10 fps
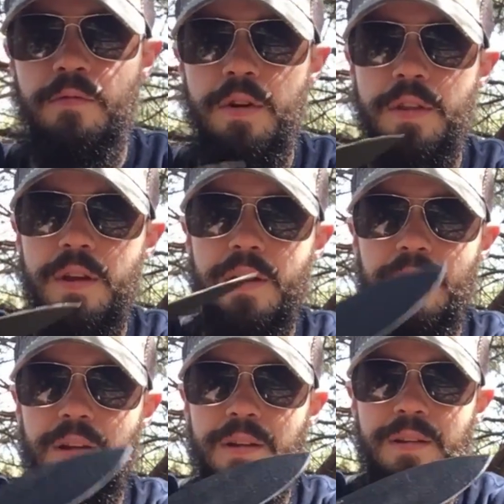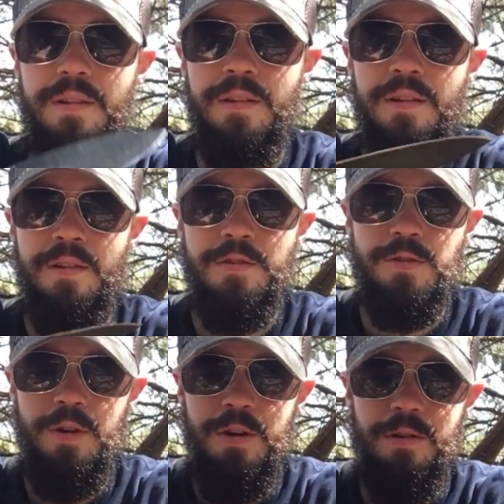With that
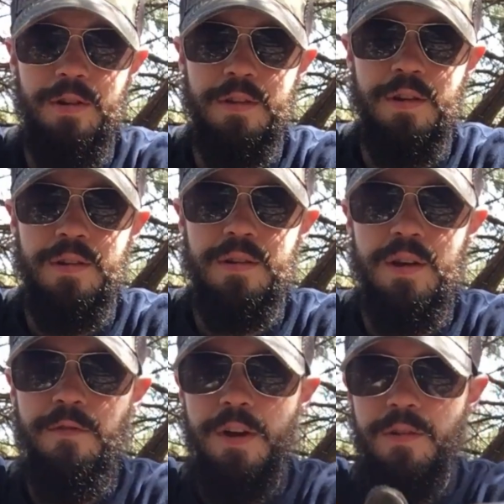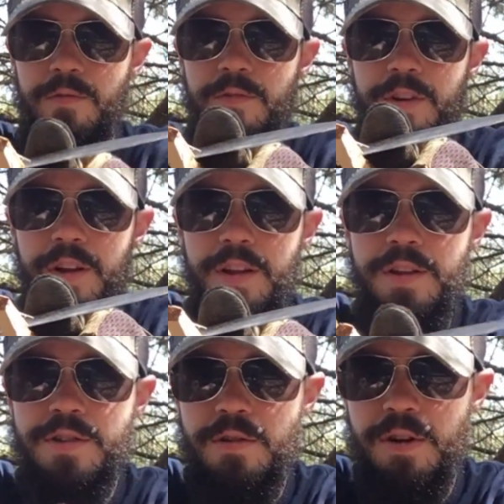choil and stuff, I could really
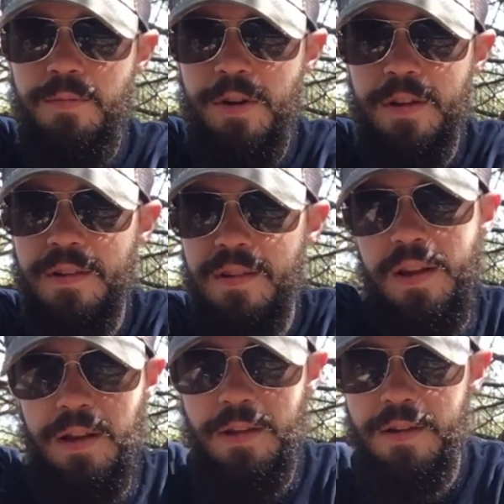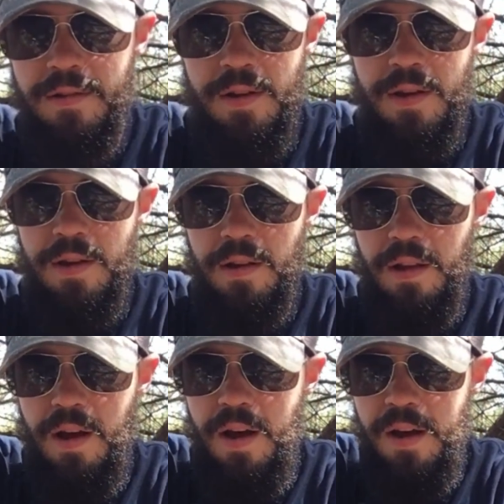choke up on this thing and just get a
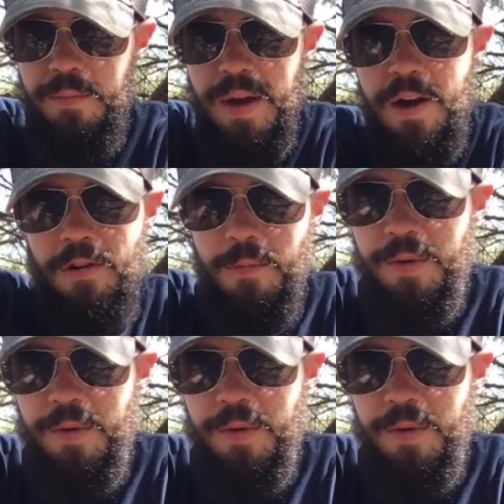lot of power to